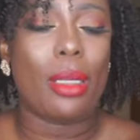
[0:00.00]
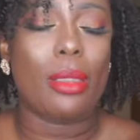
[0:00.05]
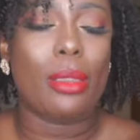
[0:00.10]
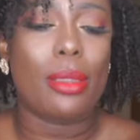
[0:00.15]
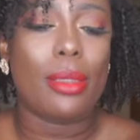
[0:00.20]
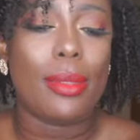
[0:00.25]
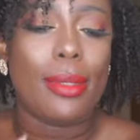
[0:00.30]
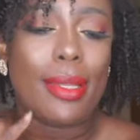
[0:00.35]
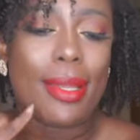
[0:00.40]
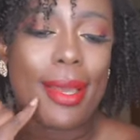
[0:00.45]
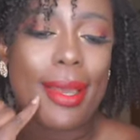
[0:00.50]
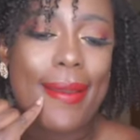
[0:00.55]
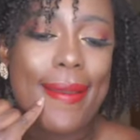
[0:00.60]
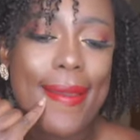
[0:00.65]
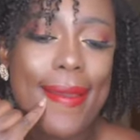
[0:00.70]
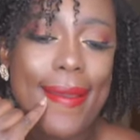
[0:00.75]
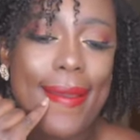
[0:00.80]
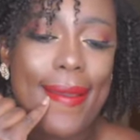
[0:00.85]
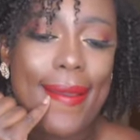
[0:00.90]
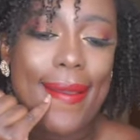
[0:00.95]
So line
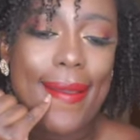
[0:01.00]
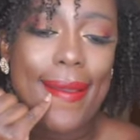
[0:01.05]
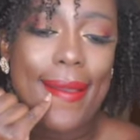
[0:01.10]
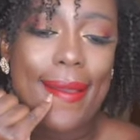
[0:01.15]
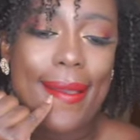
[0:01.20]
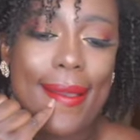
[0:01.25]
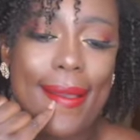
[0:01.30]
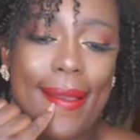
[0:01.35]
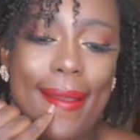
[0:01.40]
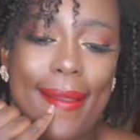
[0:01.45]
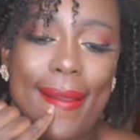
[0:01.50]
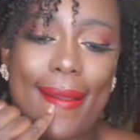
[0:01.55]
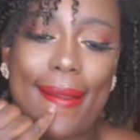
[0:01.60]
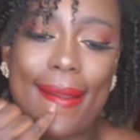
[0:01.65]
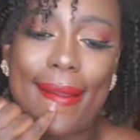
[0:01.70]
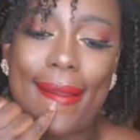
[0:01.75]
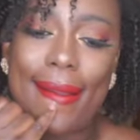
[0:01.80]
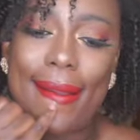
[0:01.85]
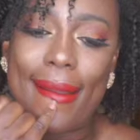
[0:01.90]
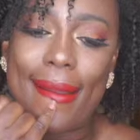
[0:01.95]
it, make sure
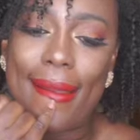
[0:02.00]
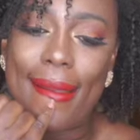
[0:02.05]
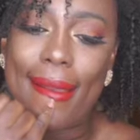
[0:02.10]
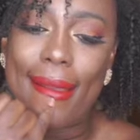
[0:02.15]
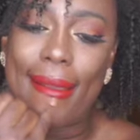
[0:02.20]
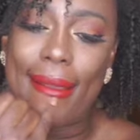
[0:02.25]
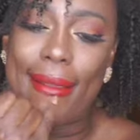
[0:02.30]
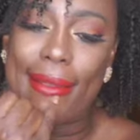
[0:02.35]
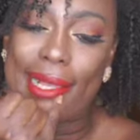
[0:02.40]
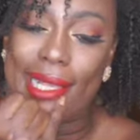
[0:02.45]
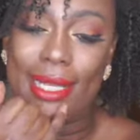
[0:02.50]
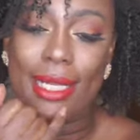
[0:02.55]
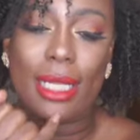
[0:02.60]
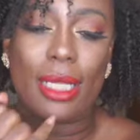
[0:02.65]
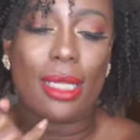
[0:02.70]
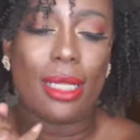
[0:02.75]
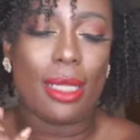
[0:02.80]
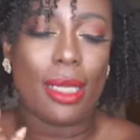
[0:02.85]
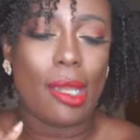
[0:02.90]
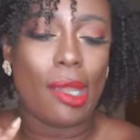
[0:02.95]
it's nice and
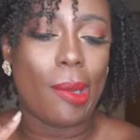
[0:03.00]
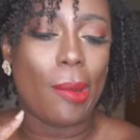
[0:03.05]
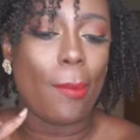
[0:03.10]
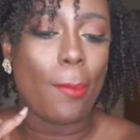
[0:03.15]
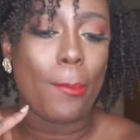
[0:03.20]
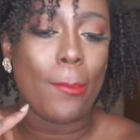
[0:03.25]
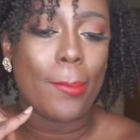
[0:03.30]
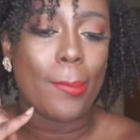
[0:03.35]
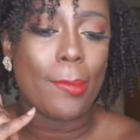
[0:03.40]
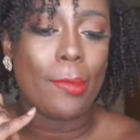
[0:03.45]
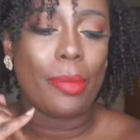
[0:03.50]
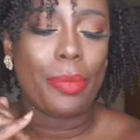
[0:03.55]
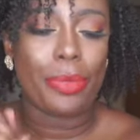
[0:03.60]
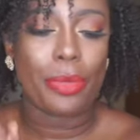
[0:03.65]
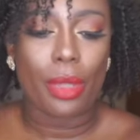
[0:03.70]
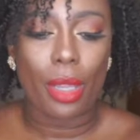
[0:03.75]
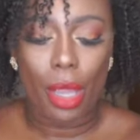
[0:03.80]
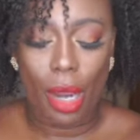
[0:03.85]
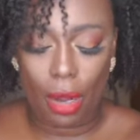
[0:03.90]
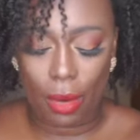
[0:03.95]
clean
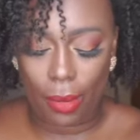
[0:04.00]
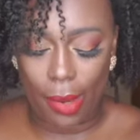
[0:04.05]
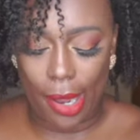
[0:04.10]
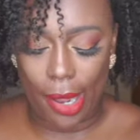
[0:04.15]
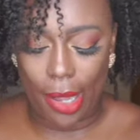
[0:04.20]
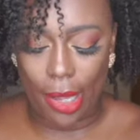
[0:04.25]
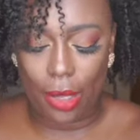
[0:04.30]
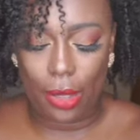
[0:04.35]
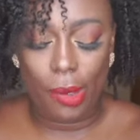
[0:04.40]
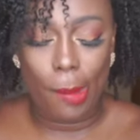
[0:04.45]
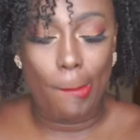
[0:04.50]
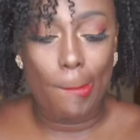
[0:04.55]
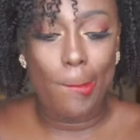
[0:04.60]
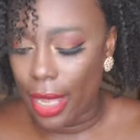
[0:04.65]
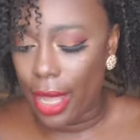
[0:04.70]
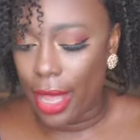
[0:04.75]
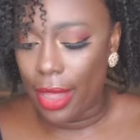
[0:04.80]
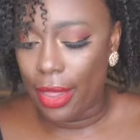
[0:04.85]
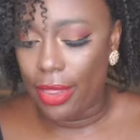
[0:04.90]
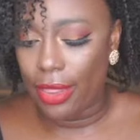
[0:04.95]
around.
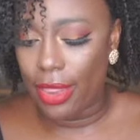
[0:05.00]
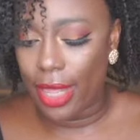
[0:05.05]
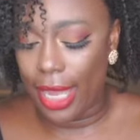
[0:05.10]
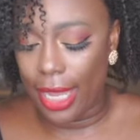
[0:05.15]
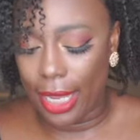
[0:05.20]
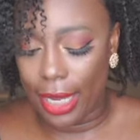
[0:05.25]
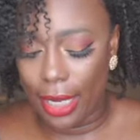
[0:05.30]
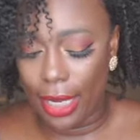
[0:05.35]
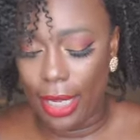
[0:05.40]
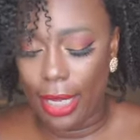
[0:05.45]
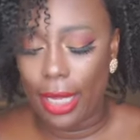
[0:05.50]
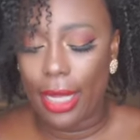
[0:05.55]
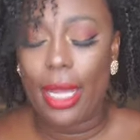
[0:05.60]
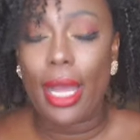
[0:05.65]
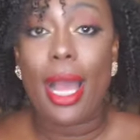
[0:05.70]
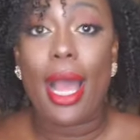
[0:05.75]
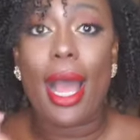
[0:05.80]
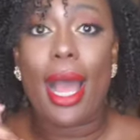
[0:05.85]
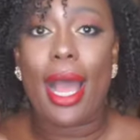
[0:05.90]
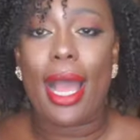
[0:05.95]
Then
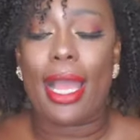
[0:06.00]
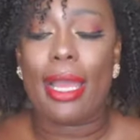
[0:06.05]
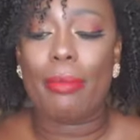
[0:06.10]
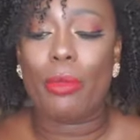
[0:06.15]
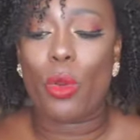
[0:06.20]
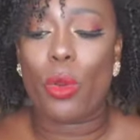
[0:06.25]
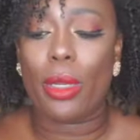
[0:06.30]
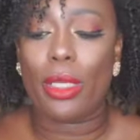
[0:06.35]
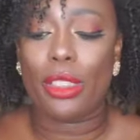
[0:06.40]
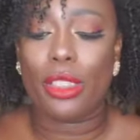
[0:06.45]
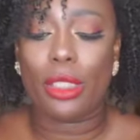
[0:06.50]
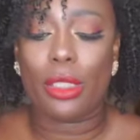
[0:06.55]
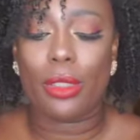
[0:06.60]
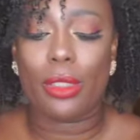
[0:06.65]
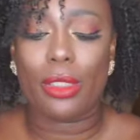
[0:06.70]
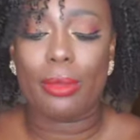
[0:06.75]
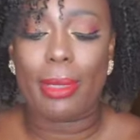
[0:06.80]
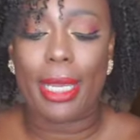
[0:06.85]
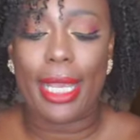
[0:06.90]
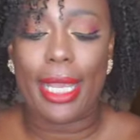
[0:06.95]
I'm going to
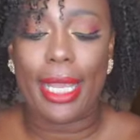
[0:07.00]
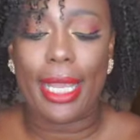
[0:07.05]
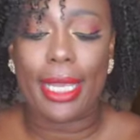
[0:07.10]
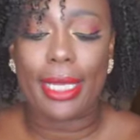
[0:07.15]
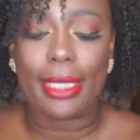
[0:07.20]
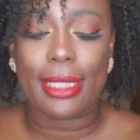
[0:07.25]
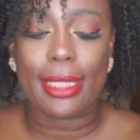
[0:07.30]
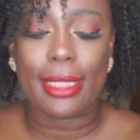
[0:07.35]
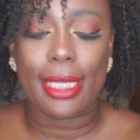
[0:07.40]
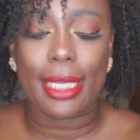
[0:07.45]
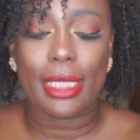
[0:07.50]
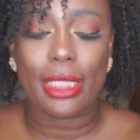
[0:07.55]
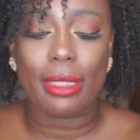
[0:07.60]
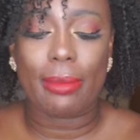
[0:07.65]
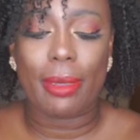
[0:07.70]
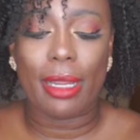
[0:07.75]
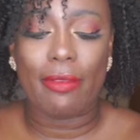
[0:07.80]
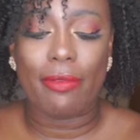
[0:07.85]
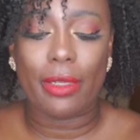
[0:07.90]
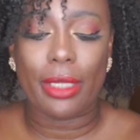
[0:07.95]
use my Anastasia
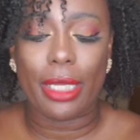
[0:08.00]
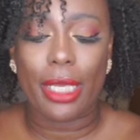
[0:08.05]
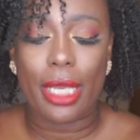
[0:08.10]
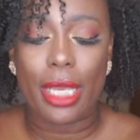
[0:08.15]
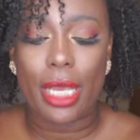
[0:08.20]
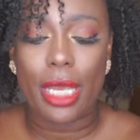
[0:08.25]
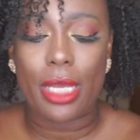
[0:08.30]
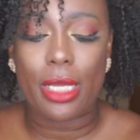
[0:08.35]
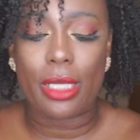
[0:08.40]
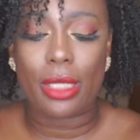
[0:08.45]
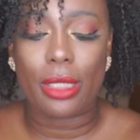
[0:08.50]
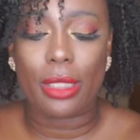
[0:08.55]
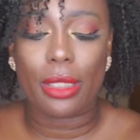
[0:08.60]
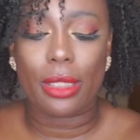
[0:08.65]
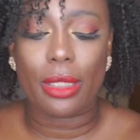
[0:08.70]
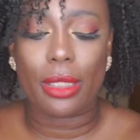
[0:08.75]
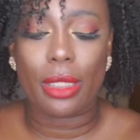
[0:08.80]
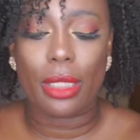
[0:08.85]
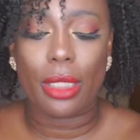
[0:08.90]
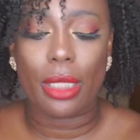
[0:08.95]
Beverly
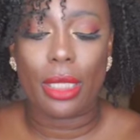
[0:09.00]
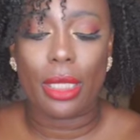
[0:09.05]
Hills